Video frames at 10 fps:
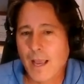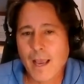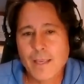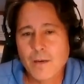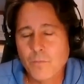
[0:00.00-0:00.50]

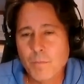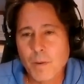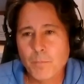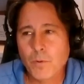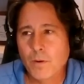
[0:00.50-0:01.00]
I can
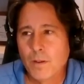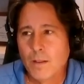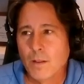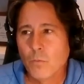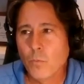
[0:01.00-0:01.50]
remember
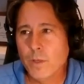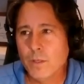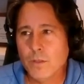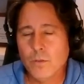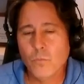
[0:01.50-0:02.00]

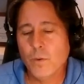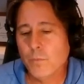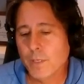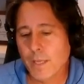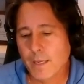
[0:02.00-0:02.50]
we
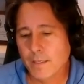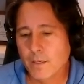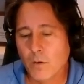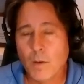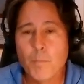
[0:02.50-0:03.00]
would get, you
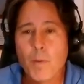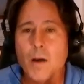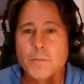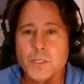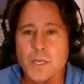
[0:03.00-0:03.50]
know, a
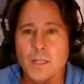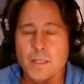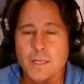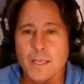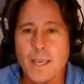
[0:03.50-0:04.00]

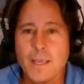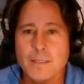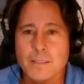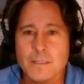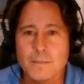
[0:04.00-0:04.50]
bombshell in a
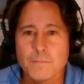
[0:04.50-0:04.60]
case.